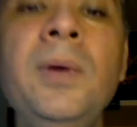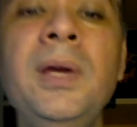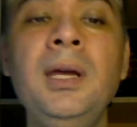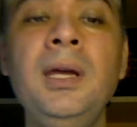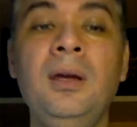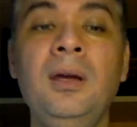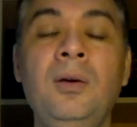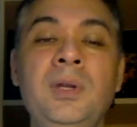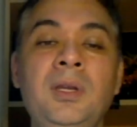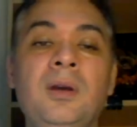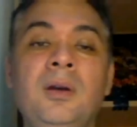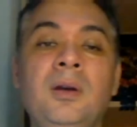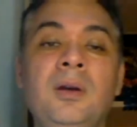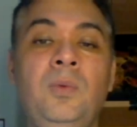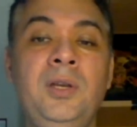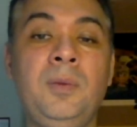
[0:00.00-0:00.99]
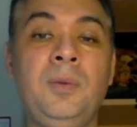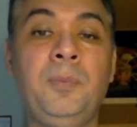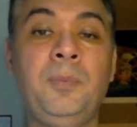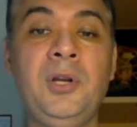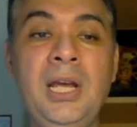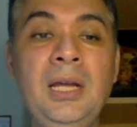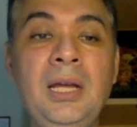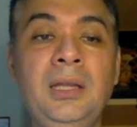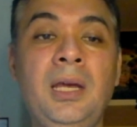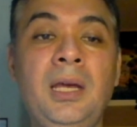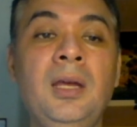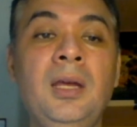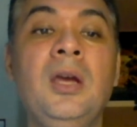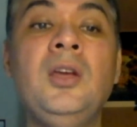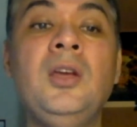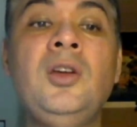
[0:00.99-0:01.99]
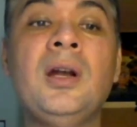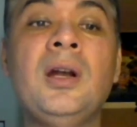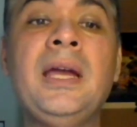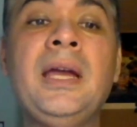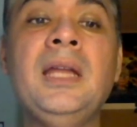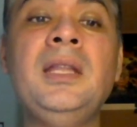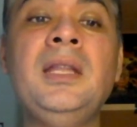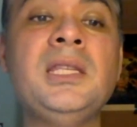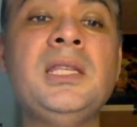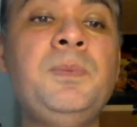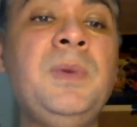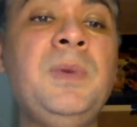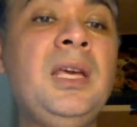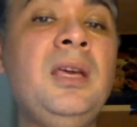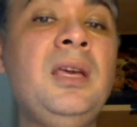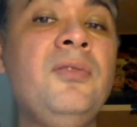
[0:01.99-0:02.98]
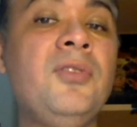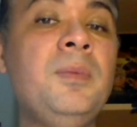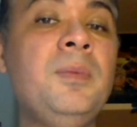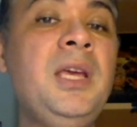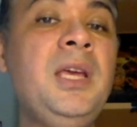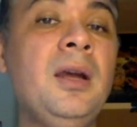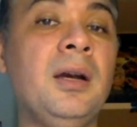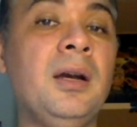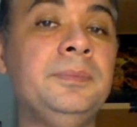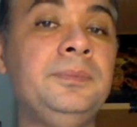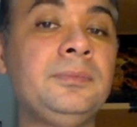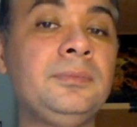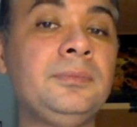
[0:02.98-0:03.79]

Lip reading: you're projecting, you're again not speaking from here.